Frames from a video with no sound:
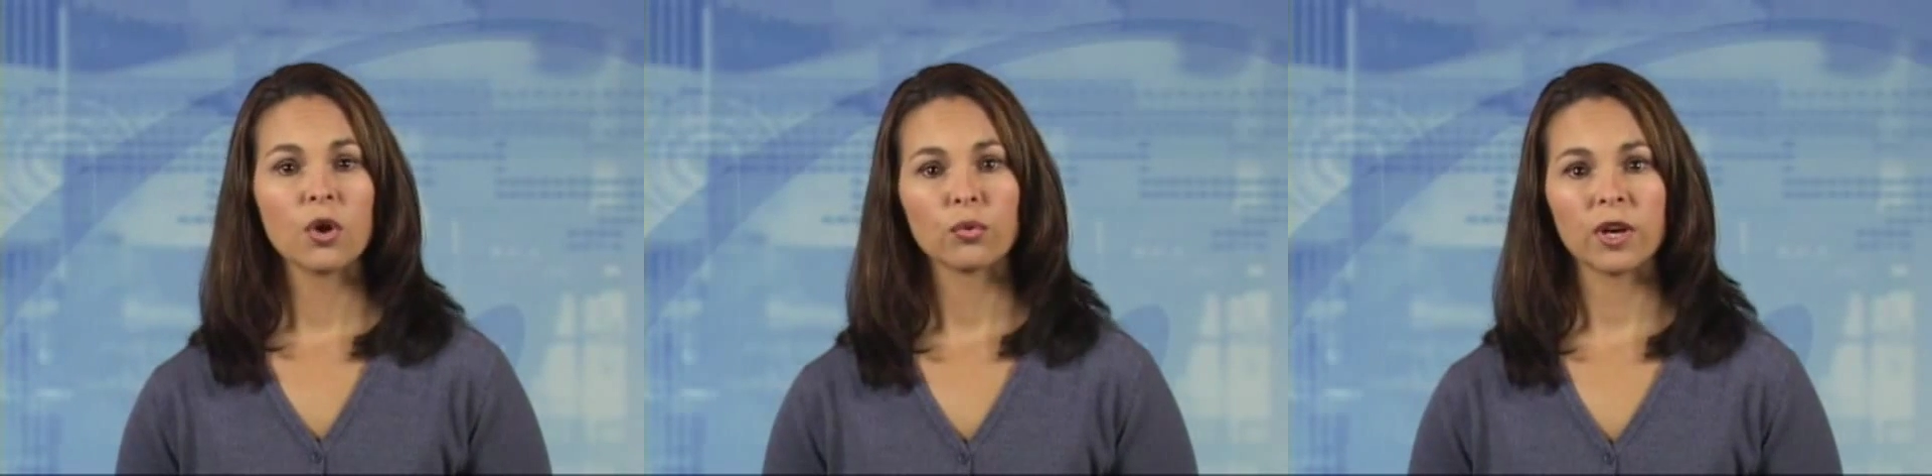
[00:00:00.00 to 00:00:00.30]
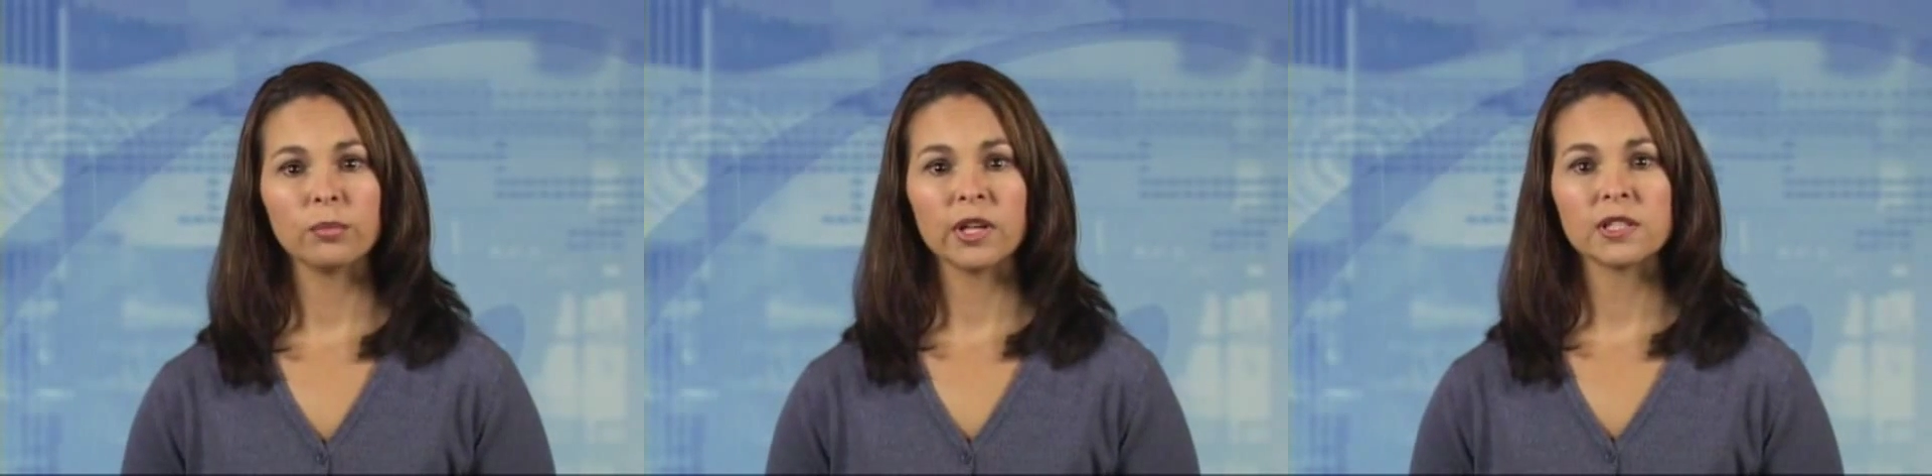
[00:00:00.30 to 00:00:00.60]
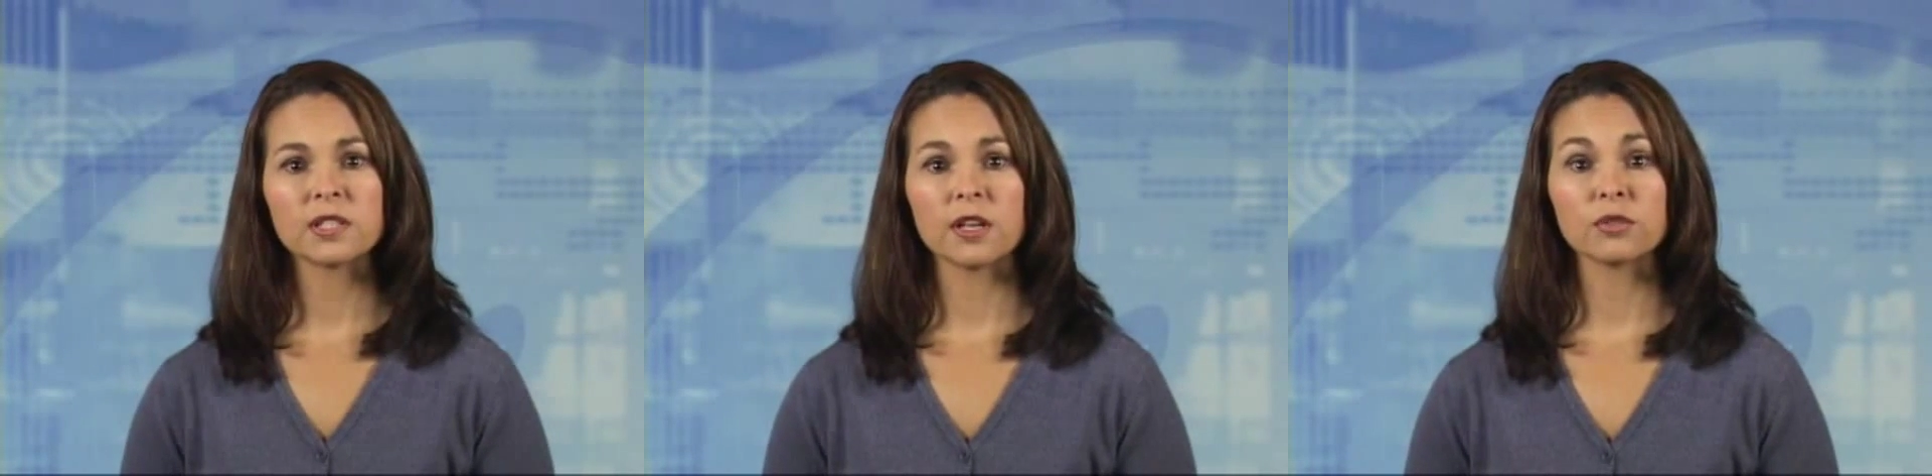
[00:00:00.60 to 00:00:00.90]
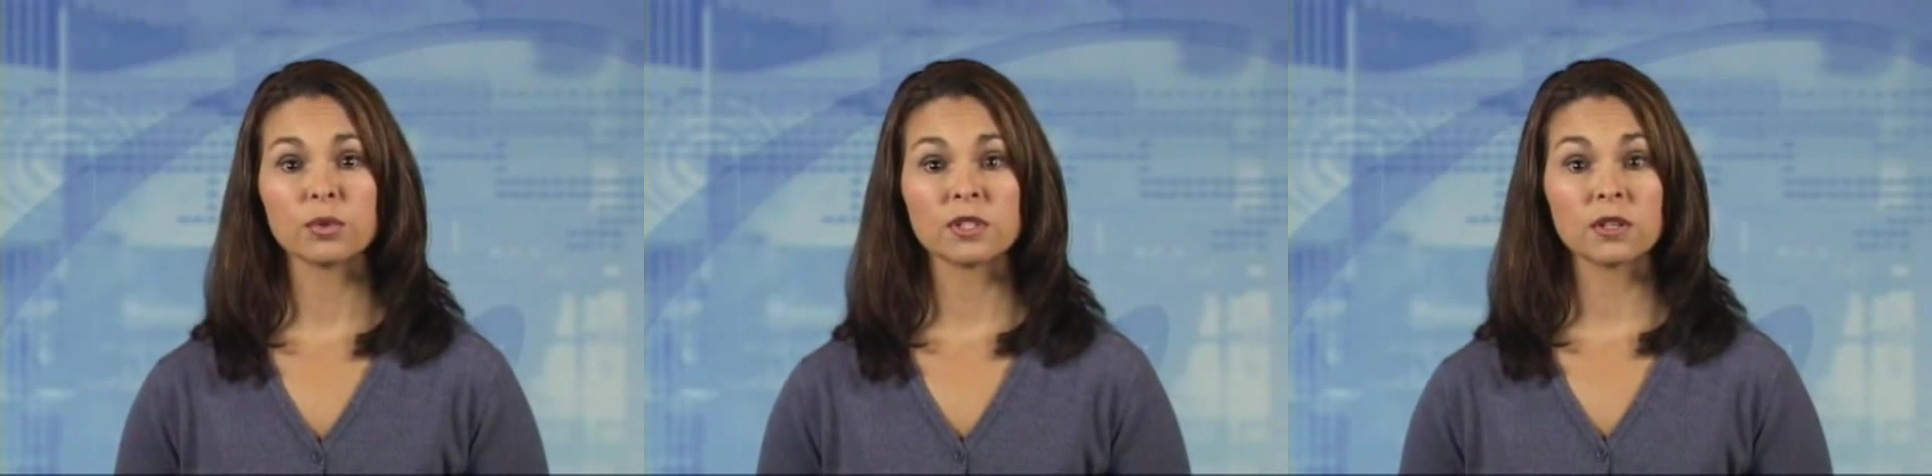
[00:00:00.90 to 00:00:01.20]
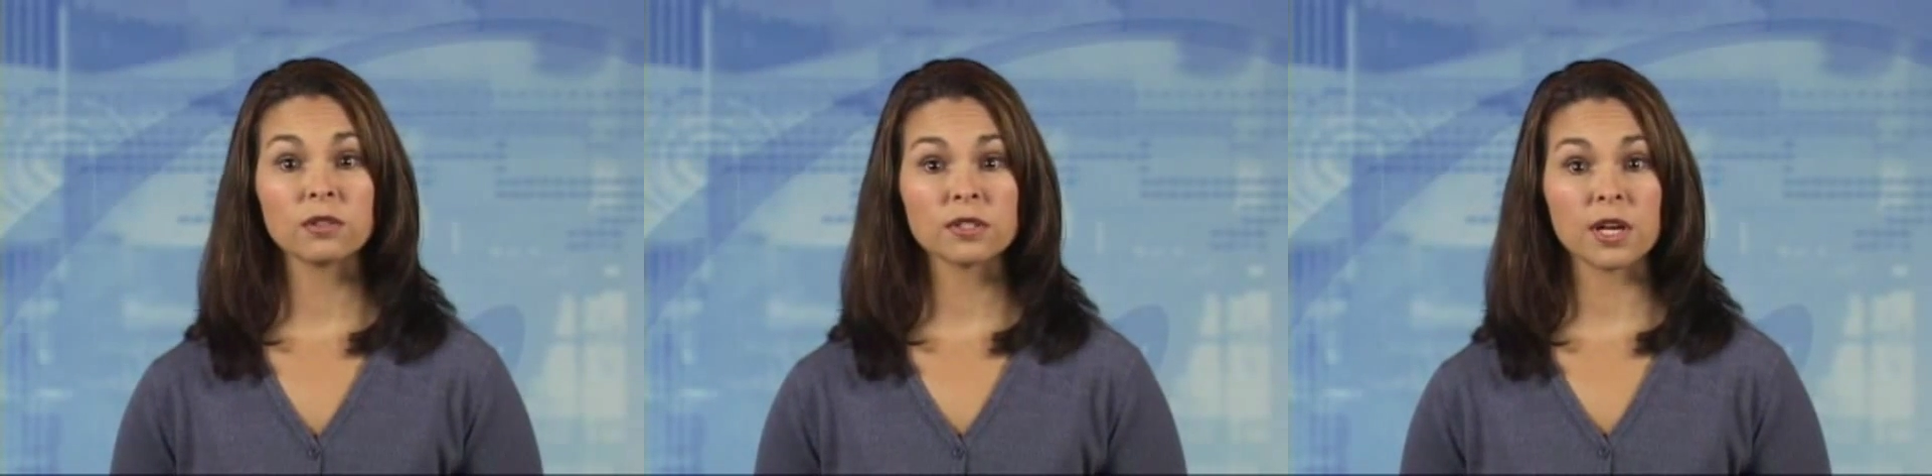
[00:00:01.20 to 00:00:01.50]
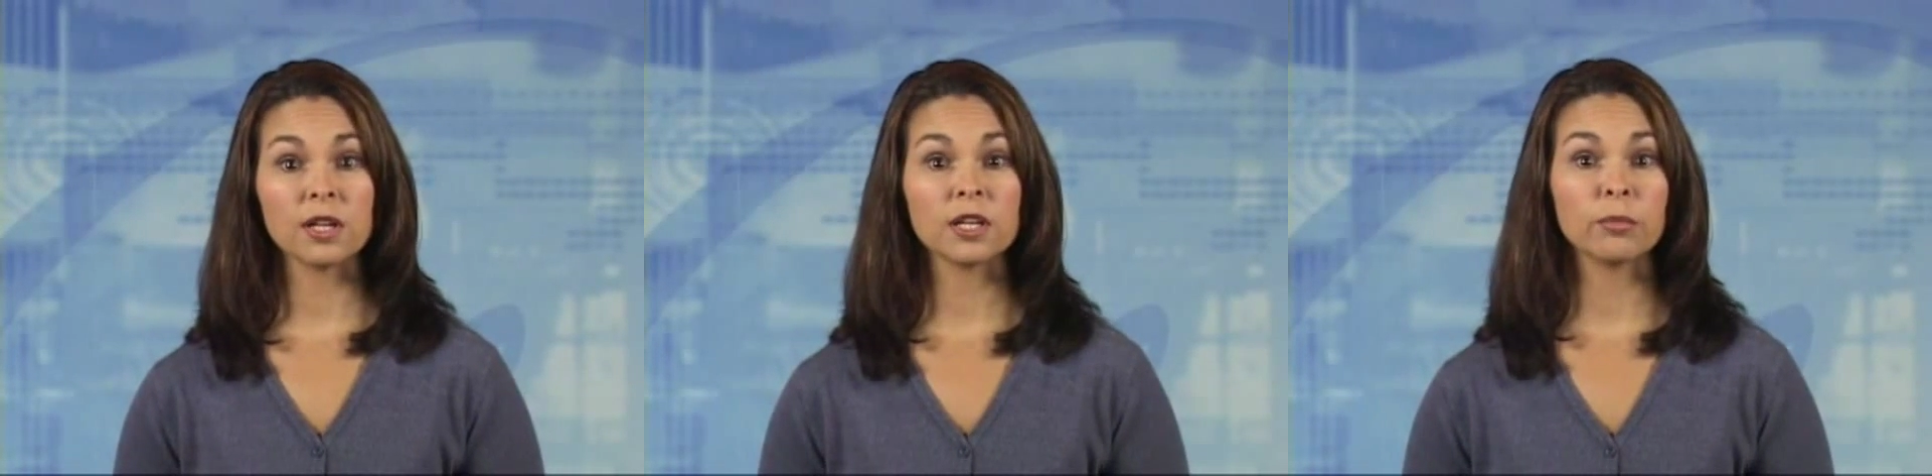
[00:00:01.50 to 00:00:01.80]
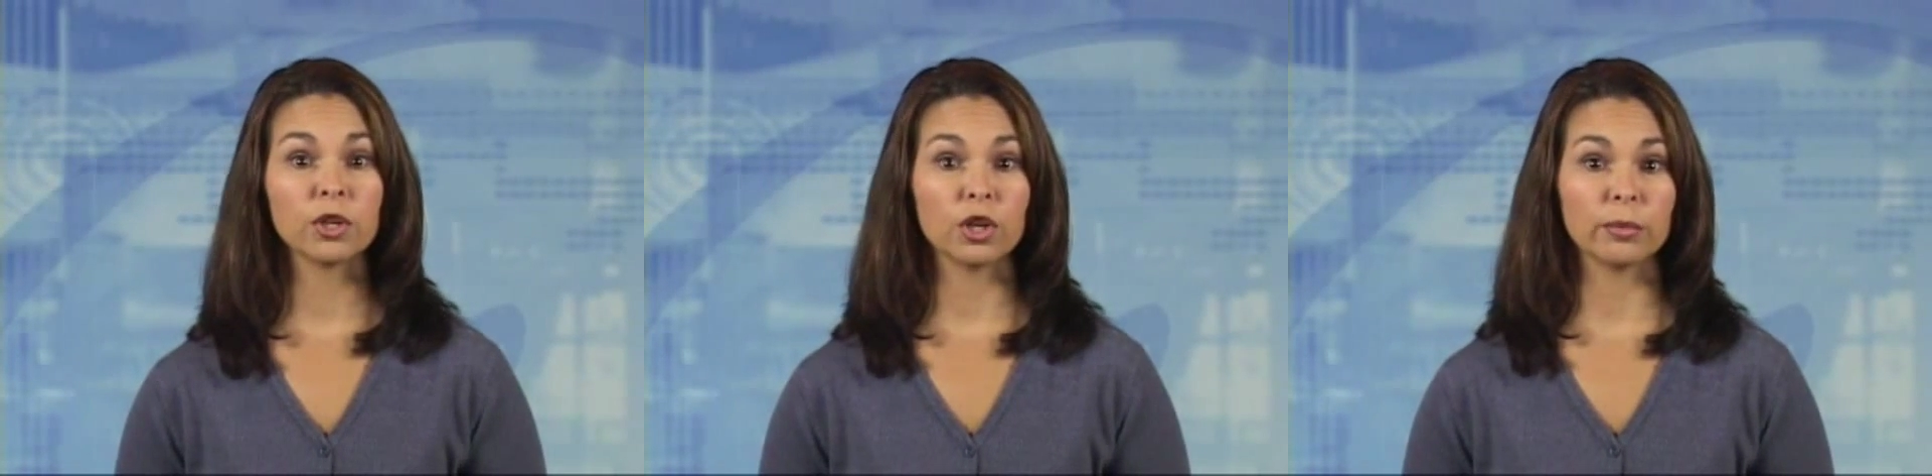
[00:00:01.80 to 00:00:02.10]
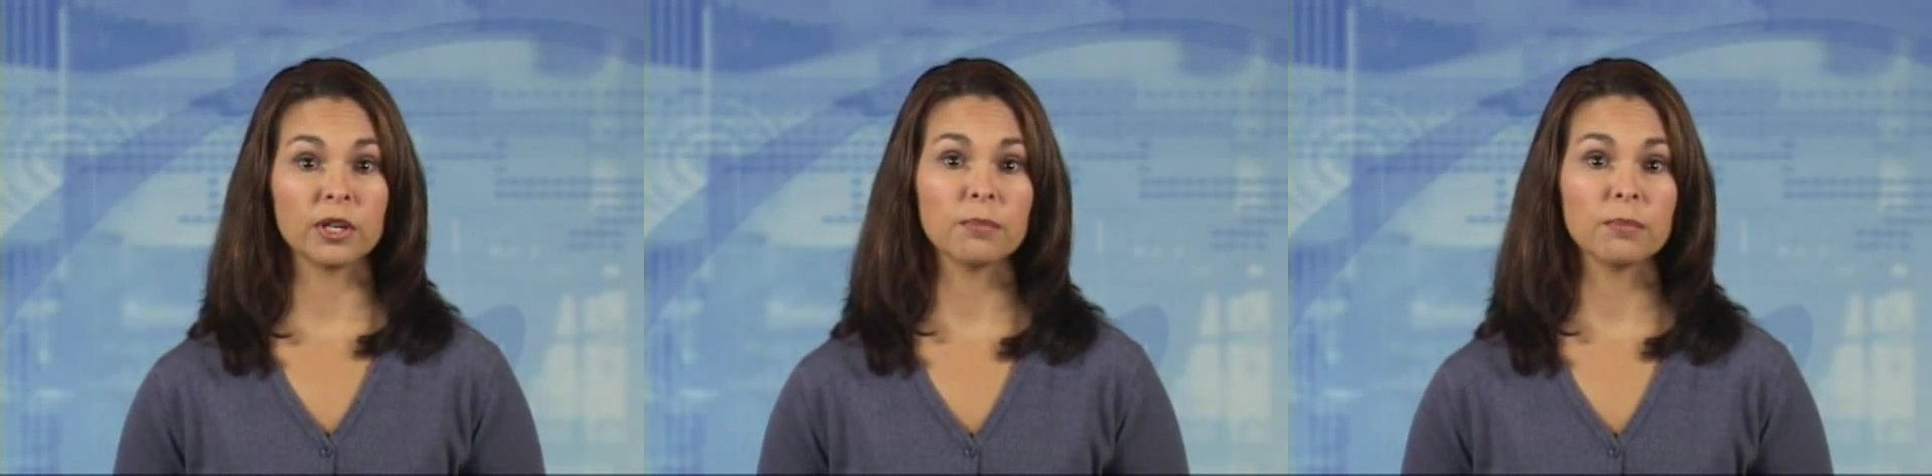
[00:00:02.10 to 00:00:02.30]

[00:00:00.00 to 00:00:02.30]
red blood cells with sickle cell hemoglobin